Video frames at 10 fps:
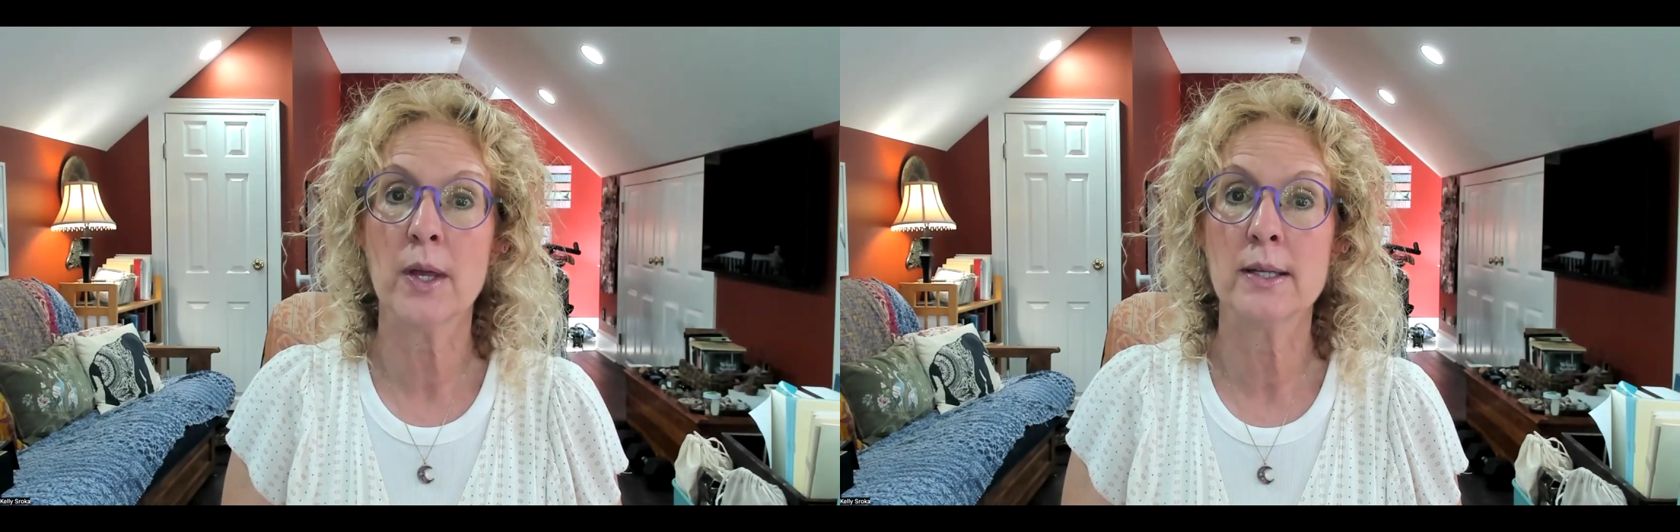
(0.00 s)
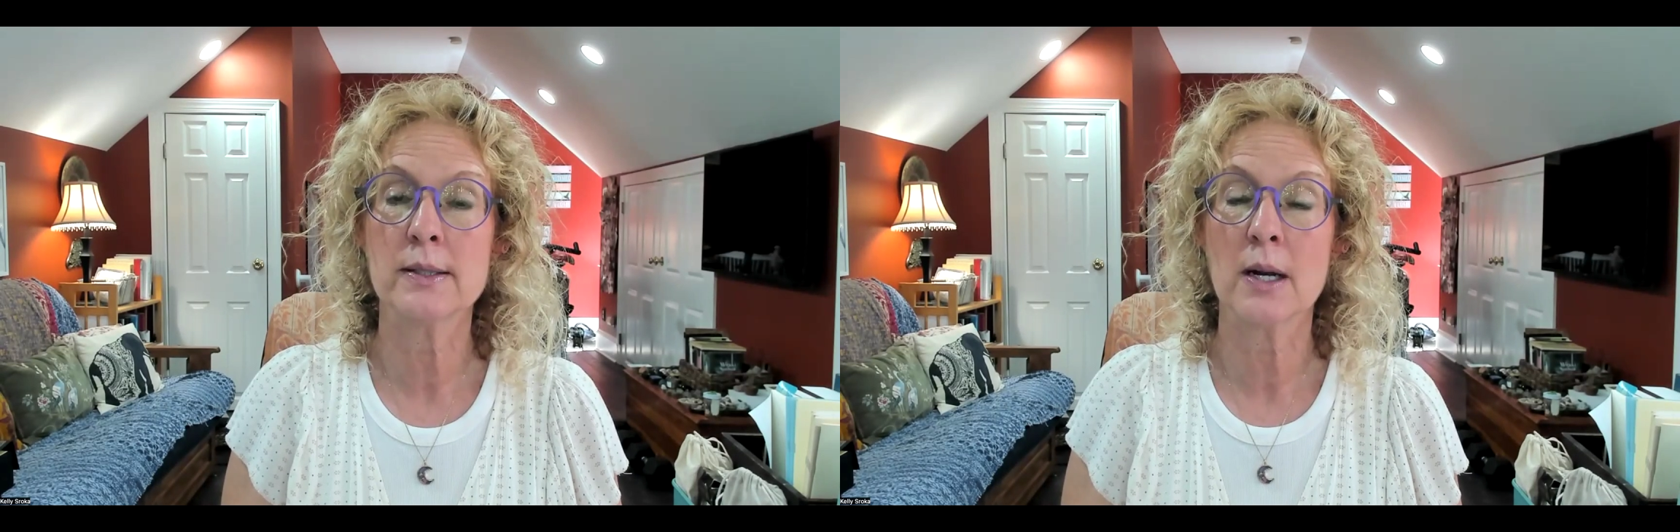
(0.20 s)

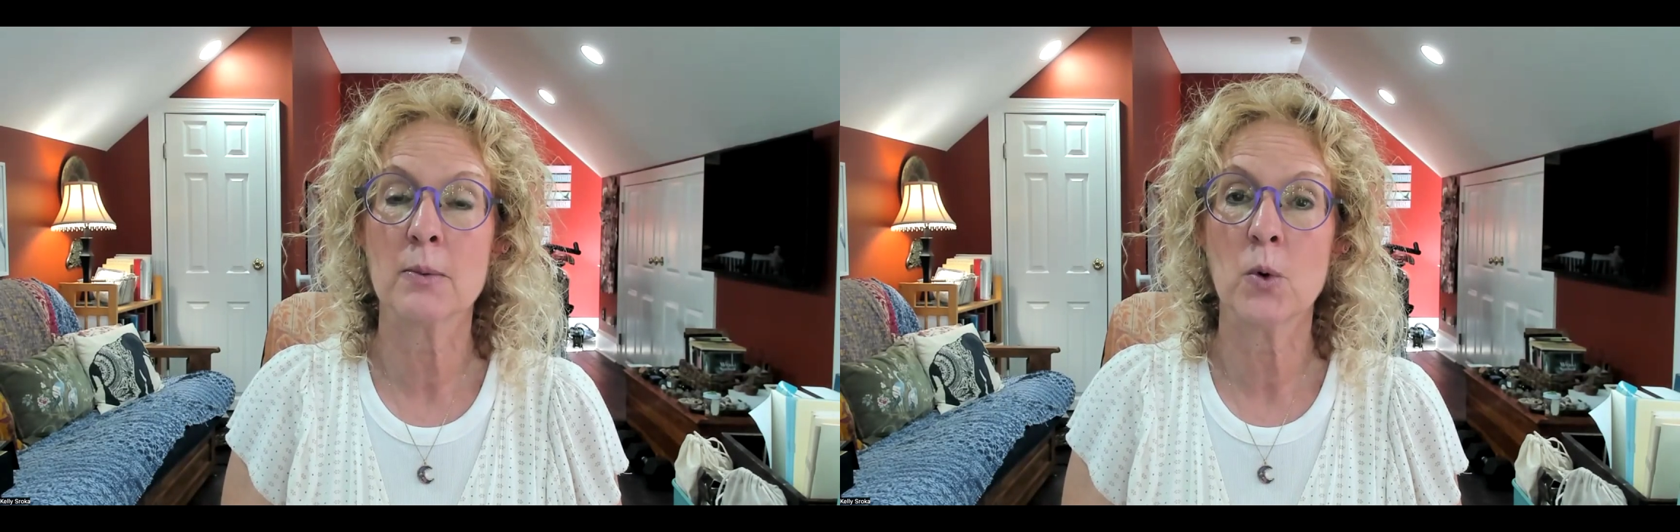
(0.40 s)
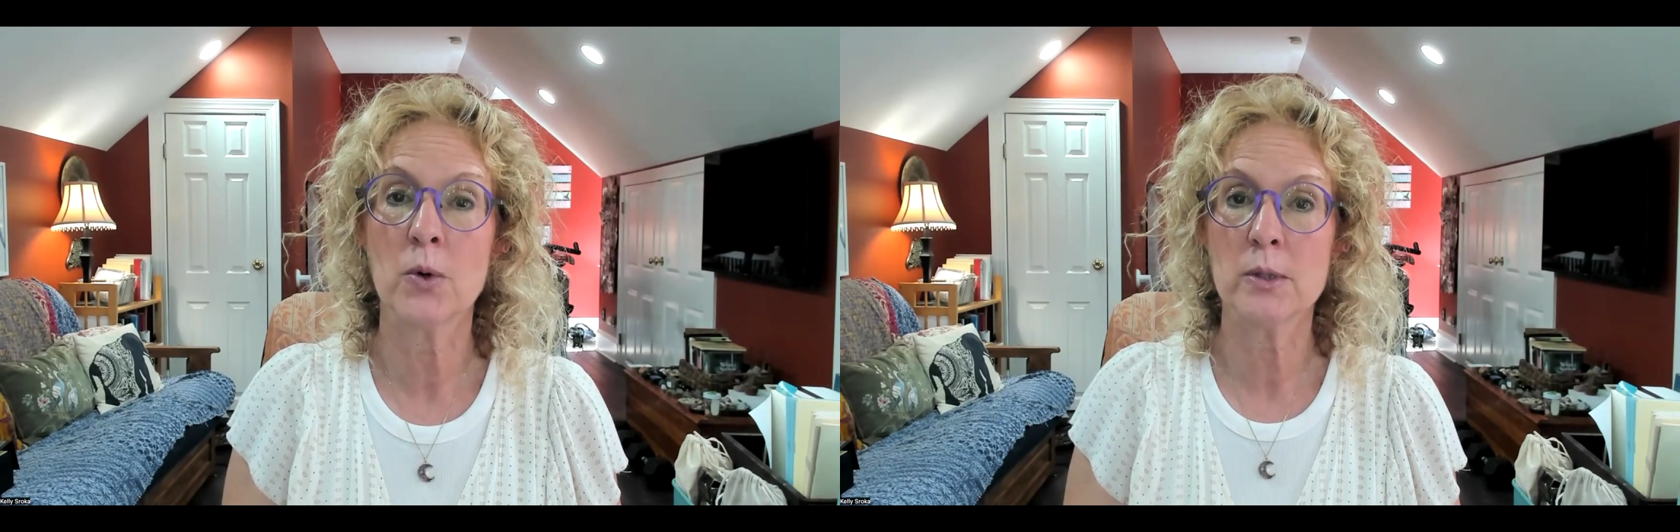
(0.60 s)
things that
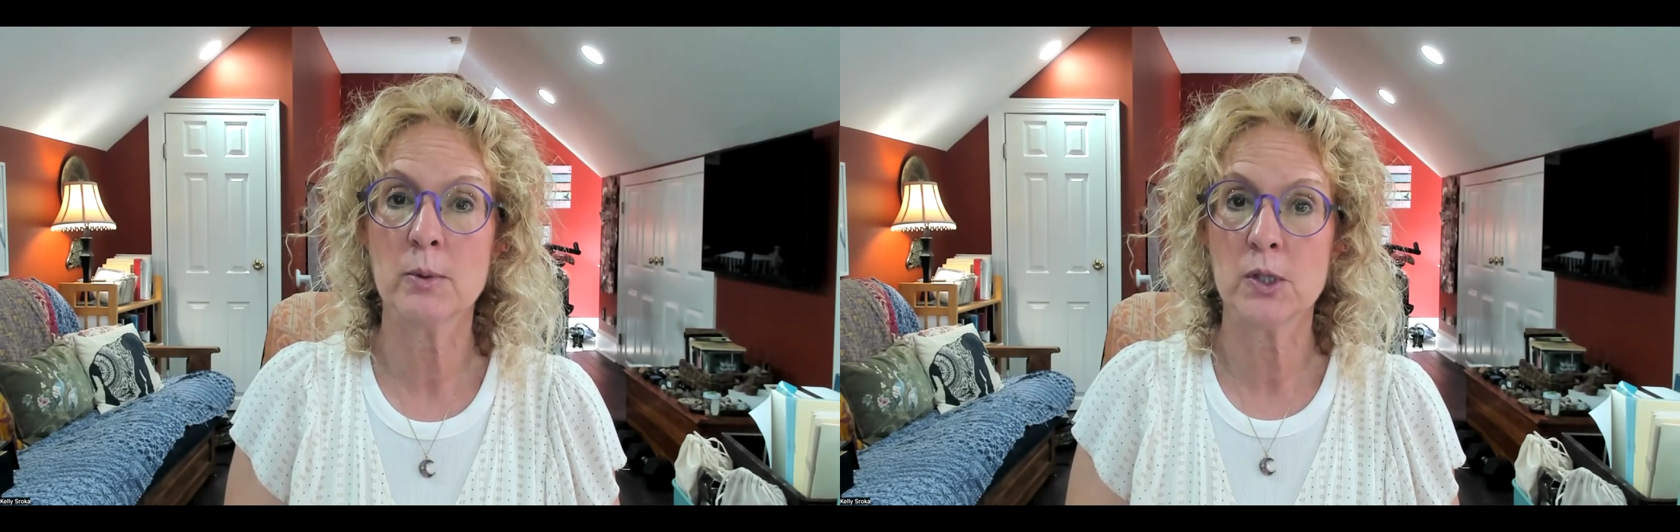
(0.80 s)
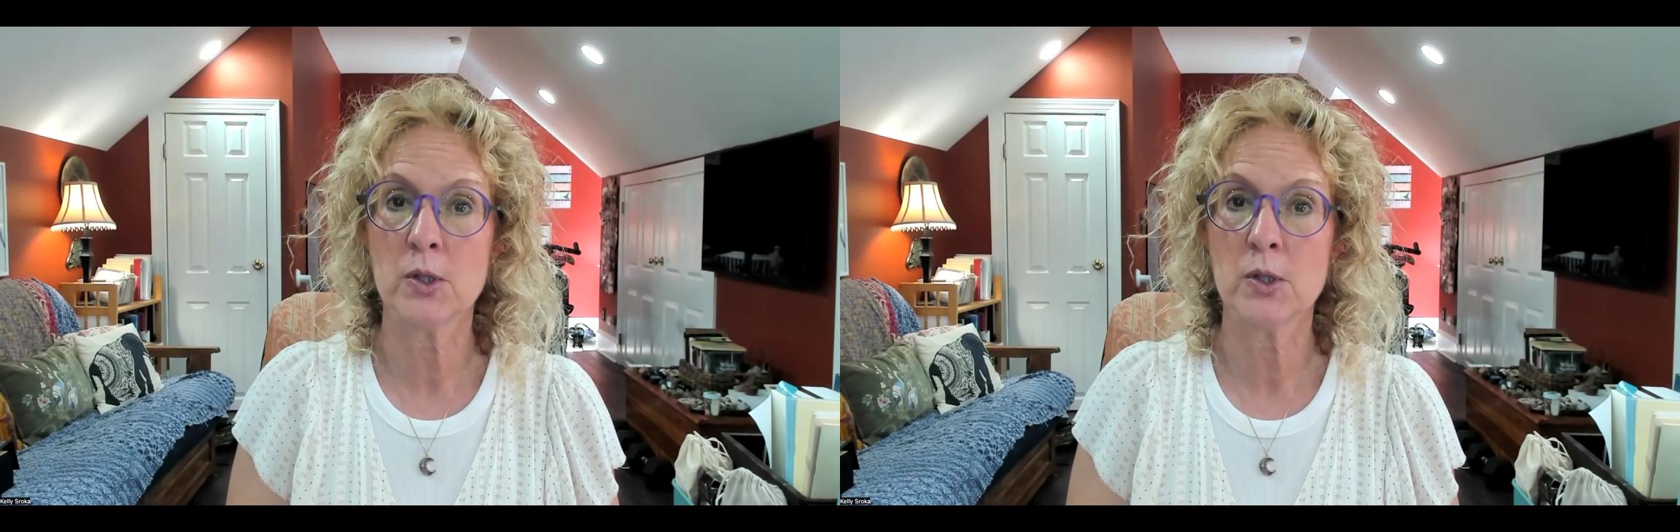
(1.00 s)
I'm going to be